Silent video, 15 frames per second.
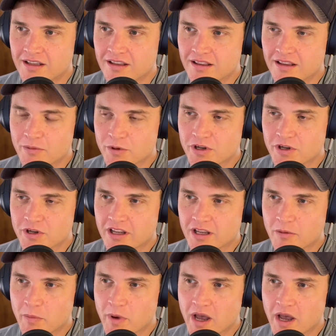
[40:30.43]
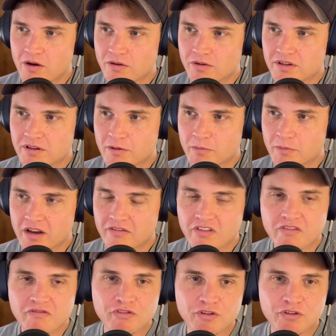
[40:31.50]
they were talking about the amount of
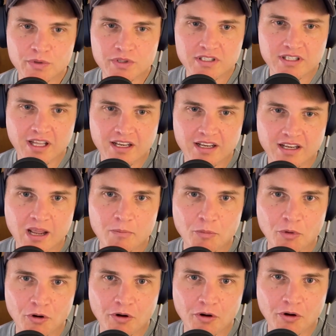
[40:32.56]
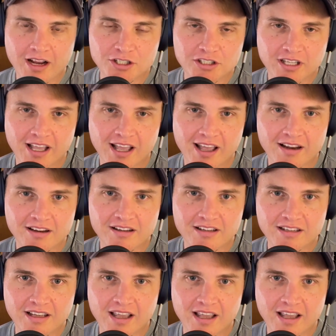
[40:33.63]
influence that an emperor actually had on
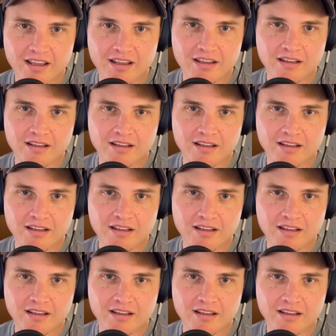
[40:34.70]
the